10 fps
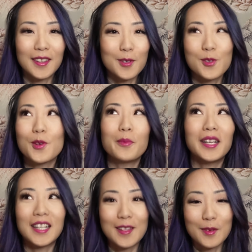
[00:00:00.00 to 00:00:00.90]
There's so
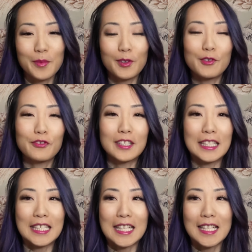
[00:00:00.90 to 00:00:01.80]
many other beautiful
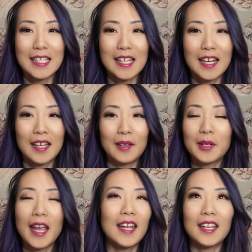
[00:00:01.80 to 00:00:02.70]
details that I
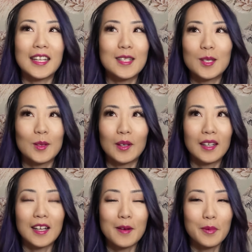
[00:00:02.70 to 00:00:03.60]
can't get into in
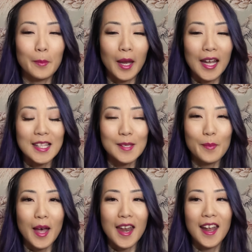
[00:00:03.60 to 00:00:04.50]
a couple minutes,
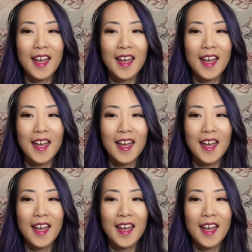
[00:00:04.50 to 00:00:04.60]
but